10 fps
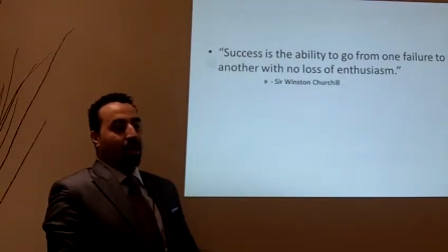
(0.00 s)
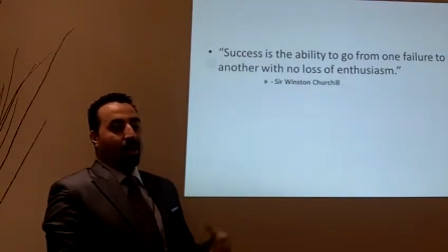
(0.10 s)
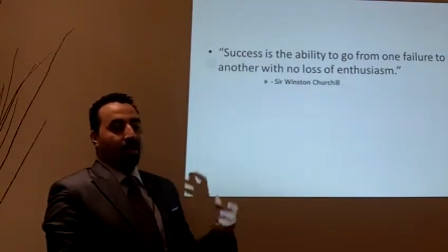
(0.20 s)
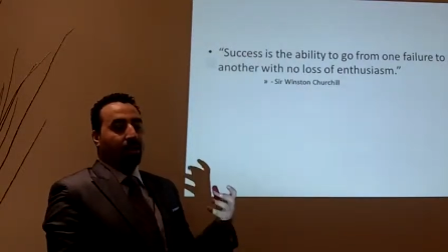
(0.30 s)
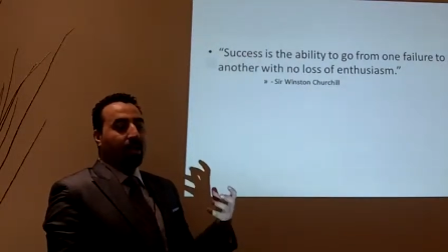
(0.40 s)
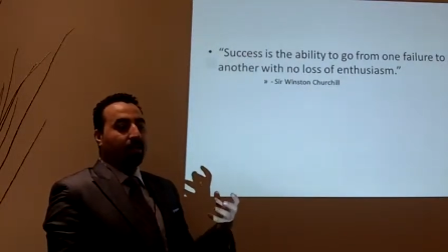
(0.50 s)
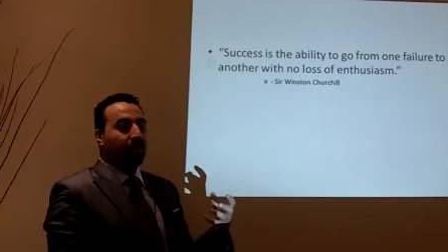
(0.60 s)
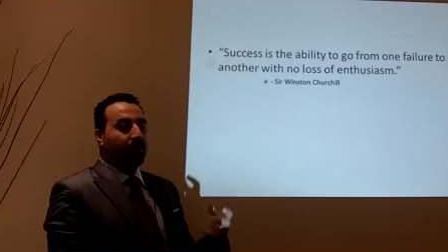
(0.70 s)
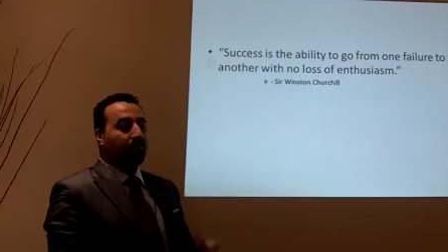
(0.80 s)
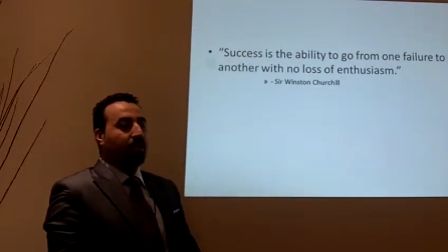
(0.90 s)
I think
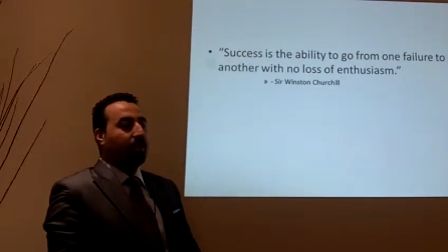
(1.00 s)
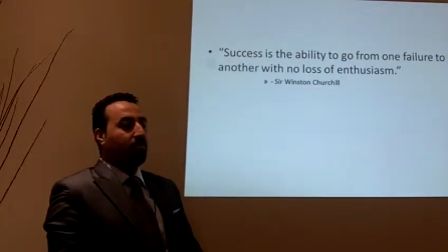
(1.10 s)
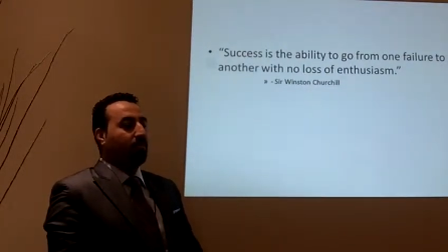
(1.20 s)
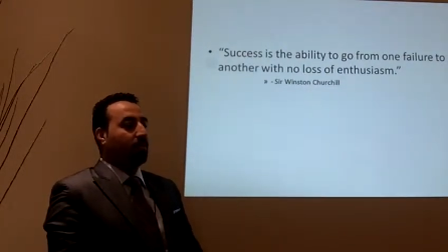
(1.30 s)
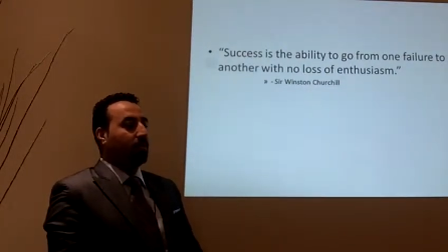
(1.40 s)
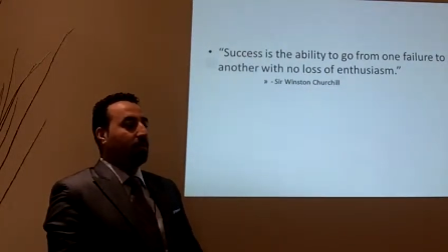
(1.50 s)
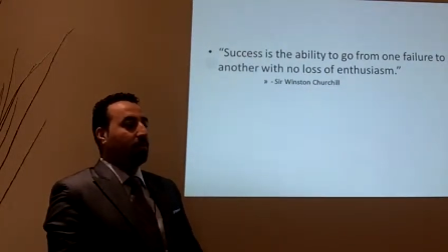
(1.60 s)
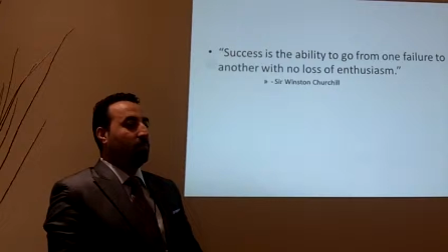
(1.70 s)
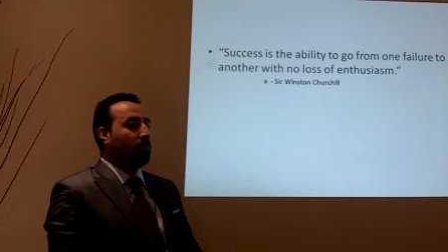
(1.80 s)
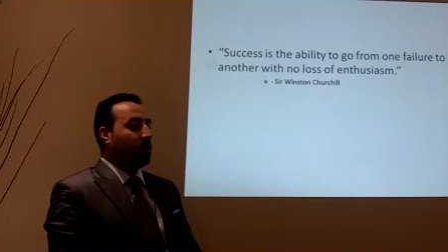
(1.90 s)
that is a very
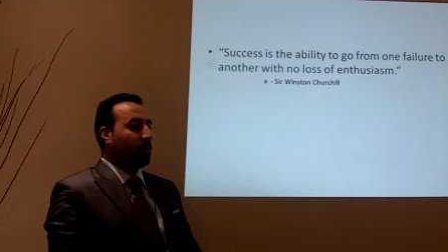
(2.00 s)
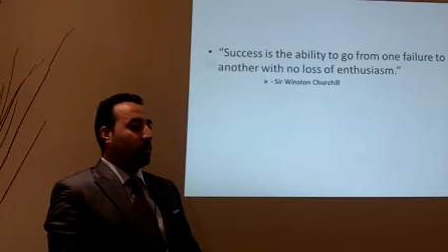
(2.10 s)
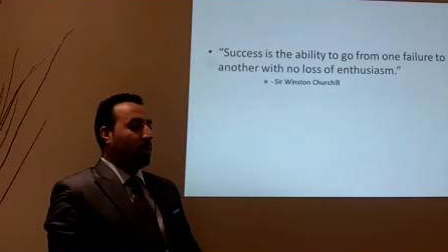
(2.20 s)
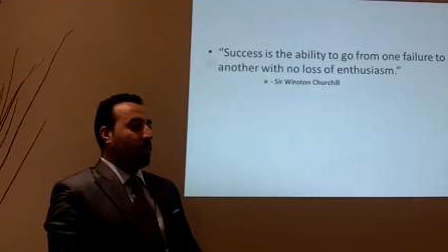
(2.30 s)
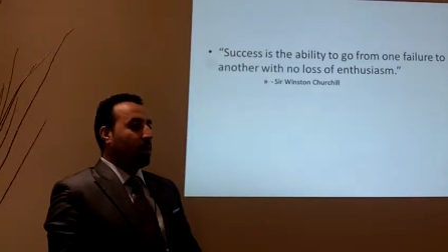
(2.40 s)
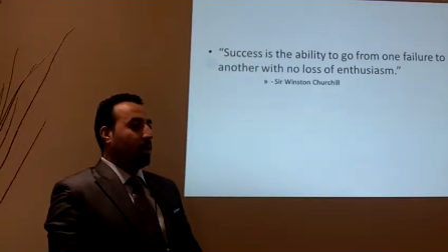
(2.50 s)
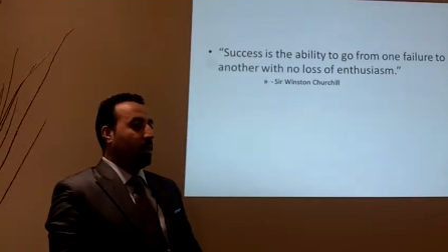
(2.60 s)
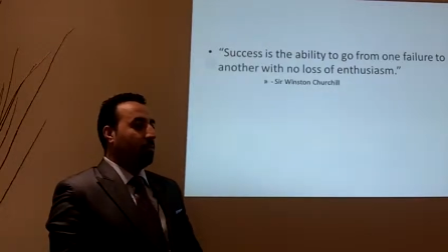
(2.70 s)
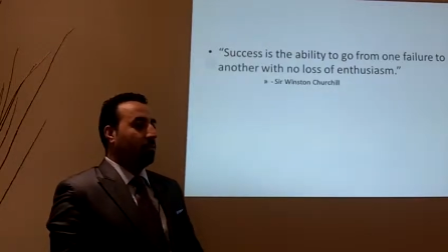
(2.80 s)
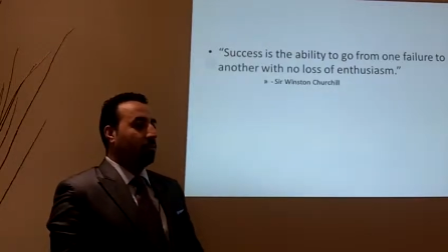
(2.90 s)
important point
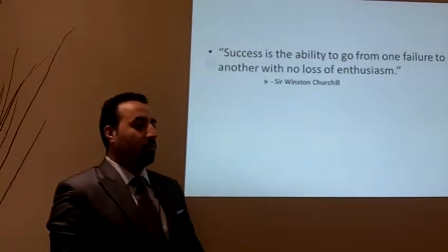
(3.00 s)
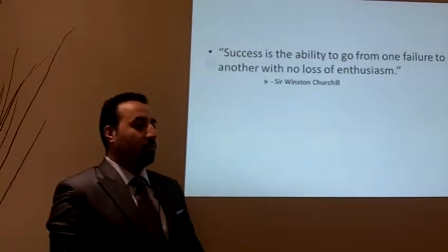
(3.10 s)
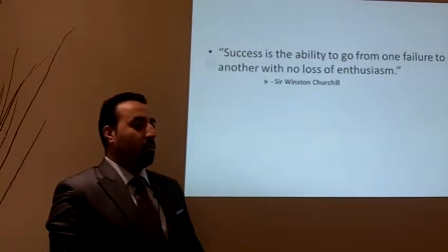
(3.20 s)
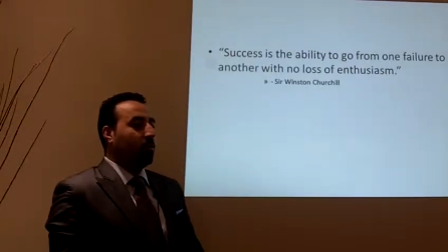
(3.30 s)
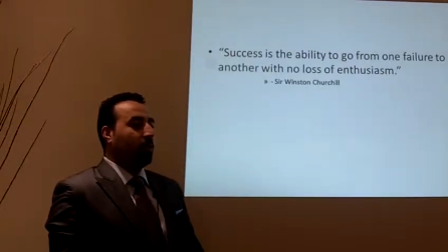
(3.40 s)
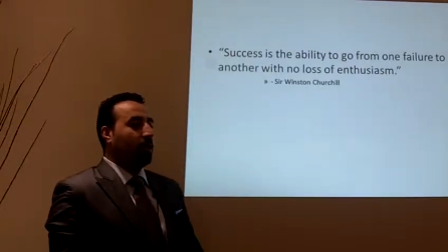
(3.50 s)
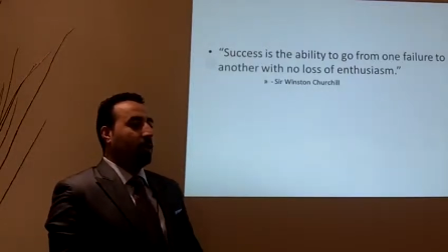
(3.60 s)
about this quote.